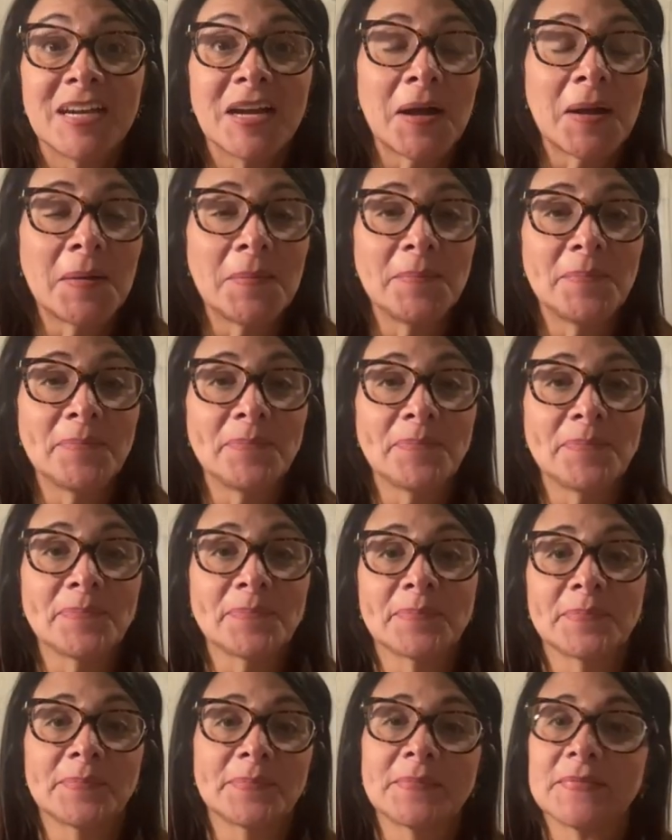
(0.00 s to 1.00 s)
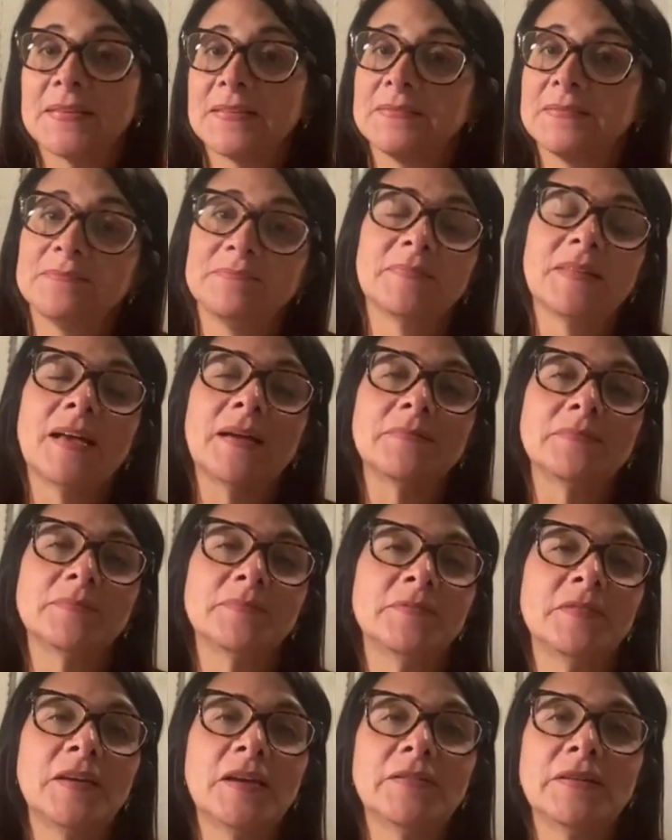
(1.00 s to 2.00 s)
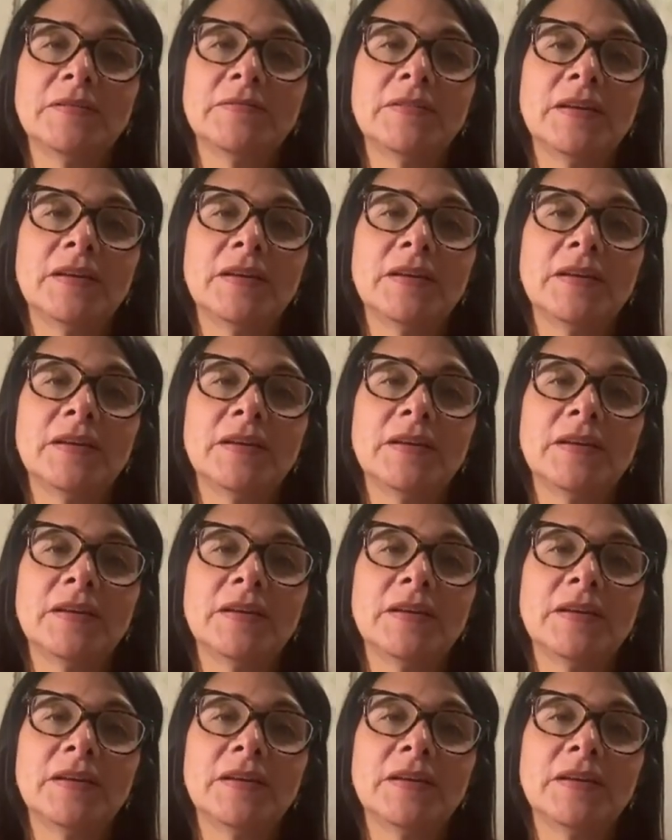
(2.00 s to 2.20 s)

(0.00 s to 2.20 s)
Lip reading: I'm very,